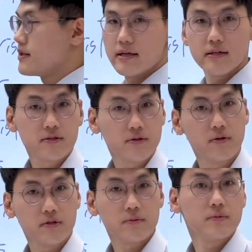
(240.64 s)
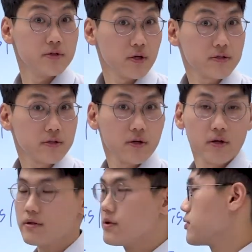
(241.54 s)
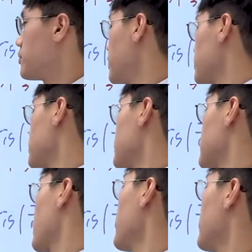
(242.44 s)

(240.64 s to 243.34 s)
then it's going to be just the the modulus square,